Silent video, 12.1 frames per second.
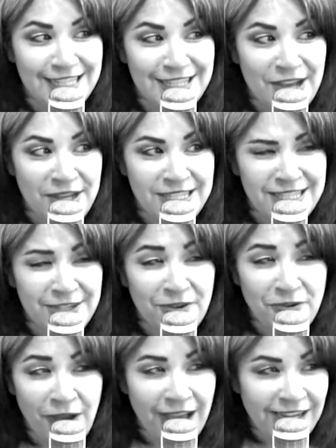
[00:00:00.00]
So I still
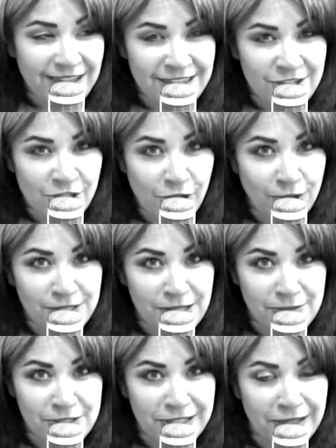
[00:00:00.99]
don't know how to end the show, so
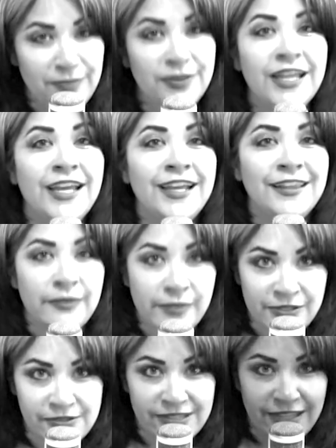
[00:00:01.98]
I'm just going to play the
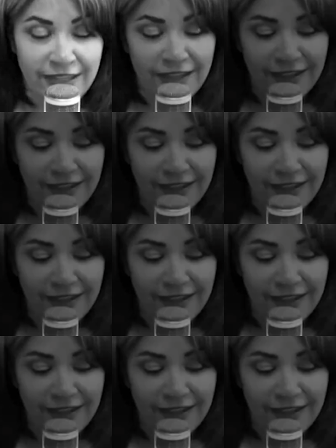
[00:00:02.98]
music.